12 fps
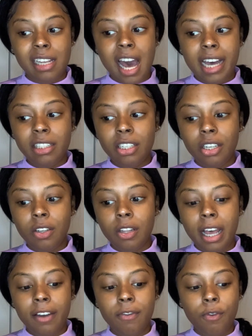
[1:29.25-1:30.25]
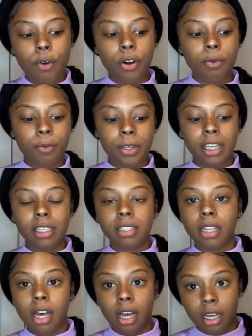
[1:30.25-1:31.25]
I took like 4 weeks
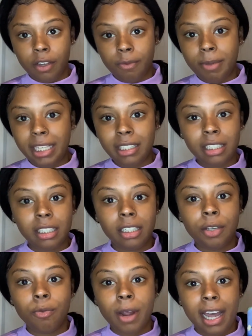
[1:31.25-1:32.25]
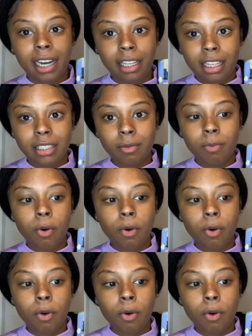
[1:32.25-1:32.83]
of basically writing this